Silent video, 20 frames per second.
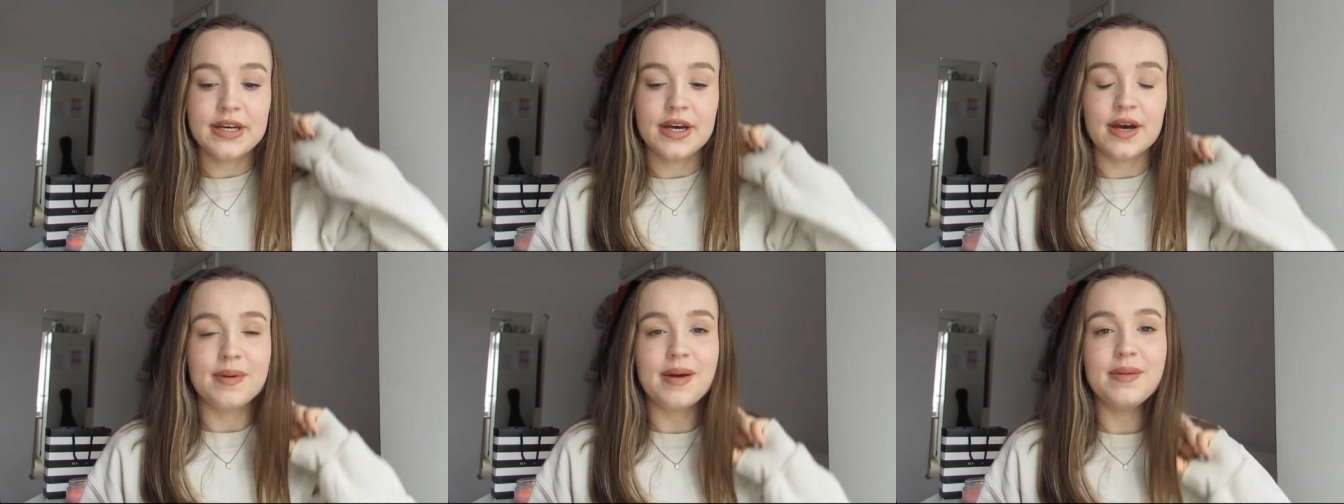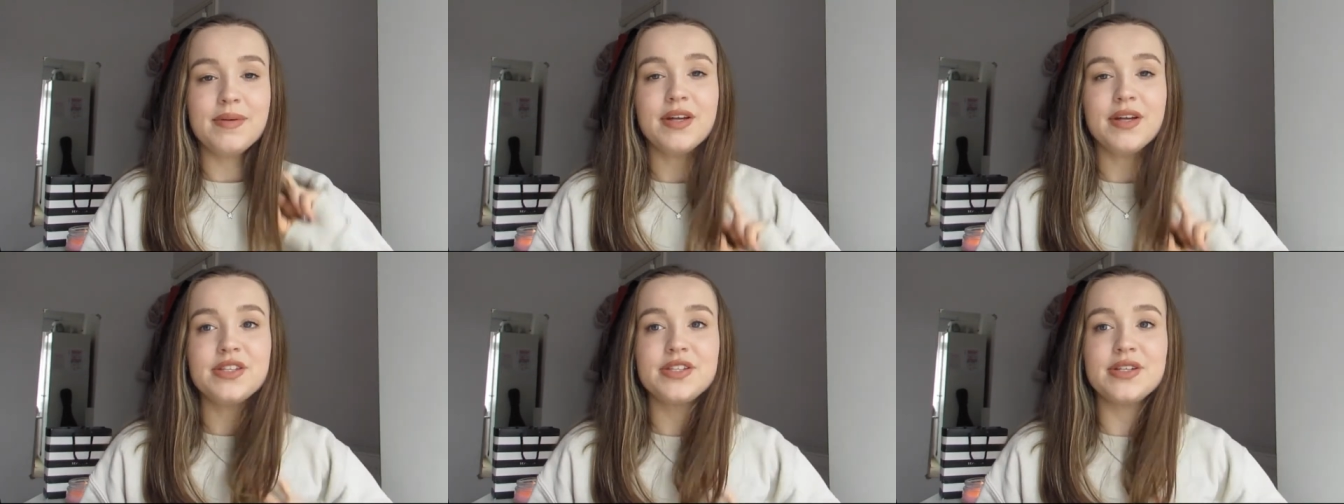
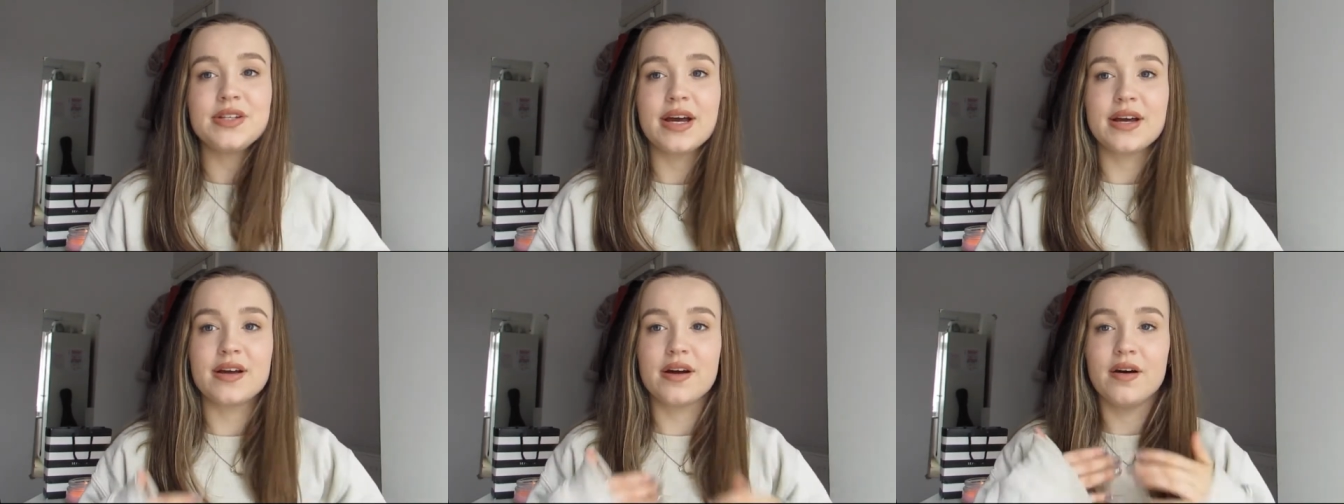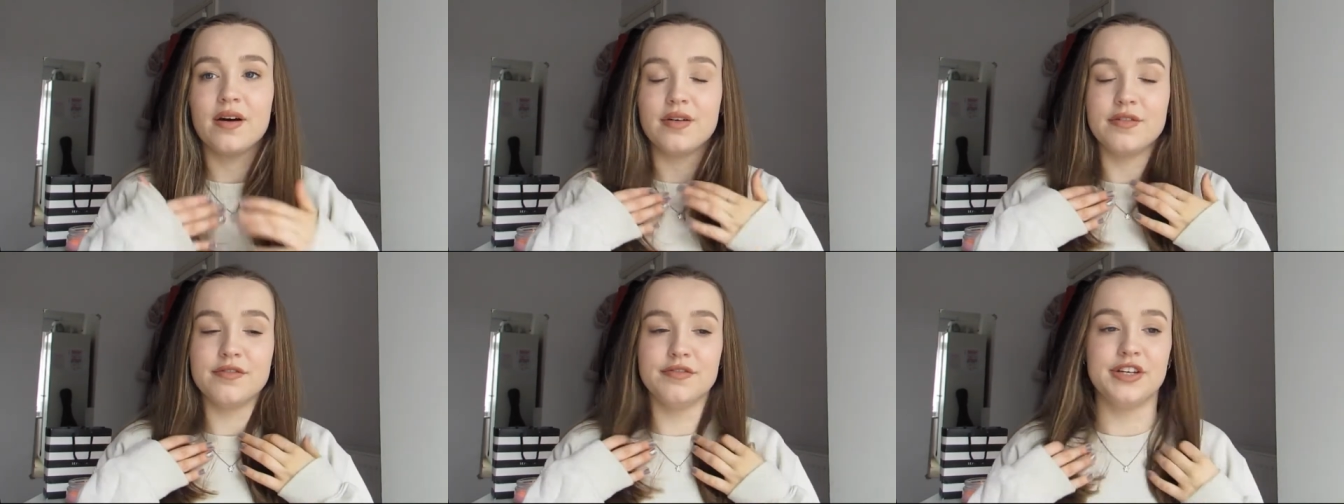maybe I'll do like a
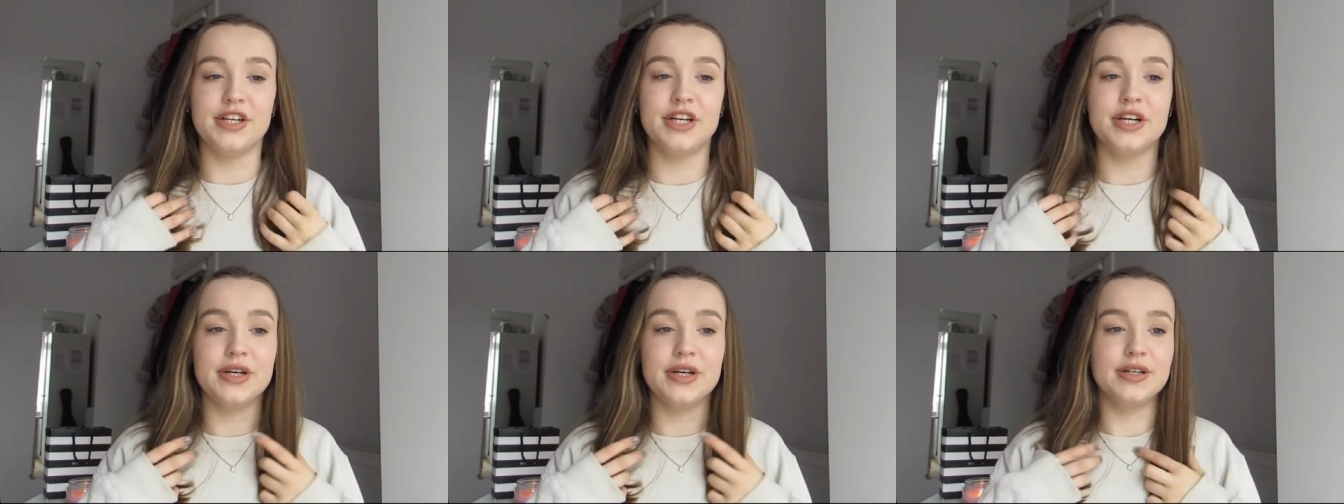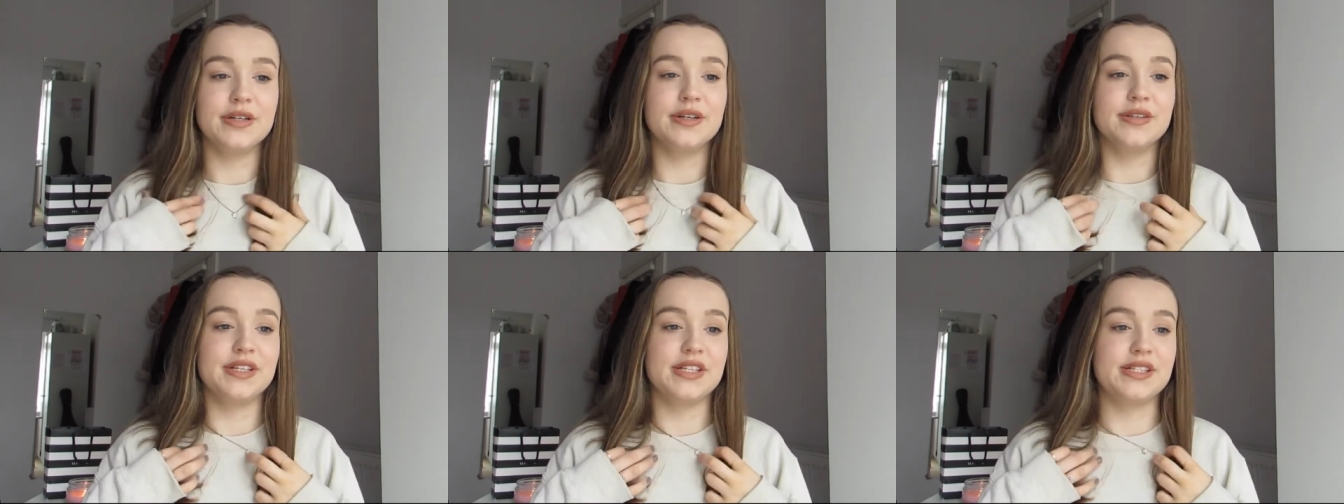whole
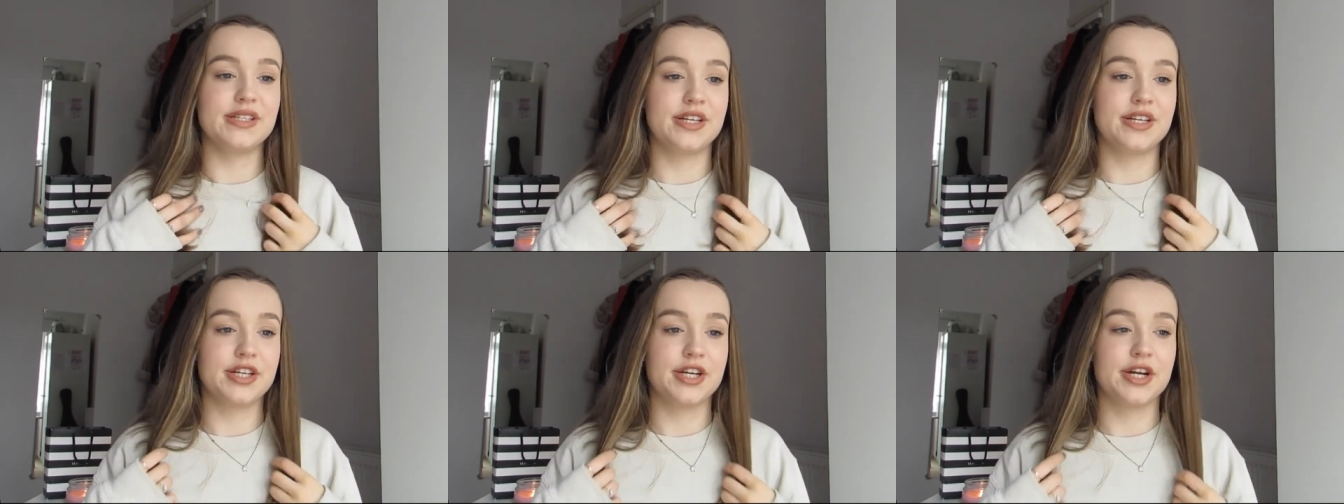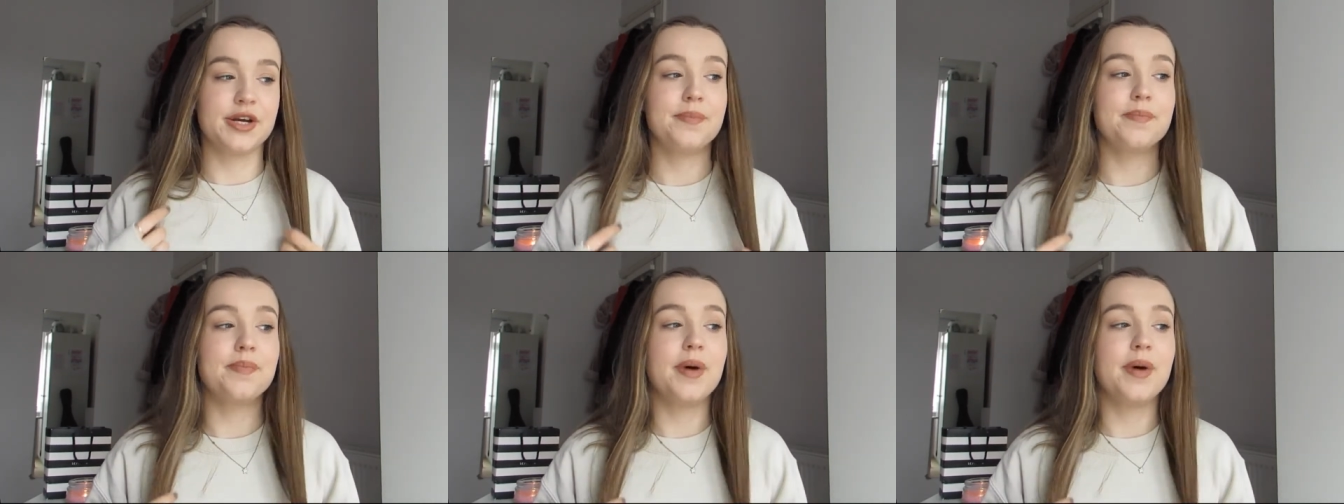video on this, I don't know,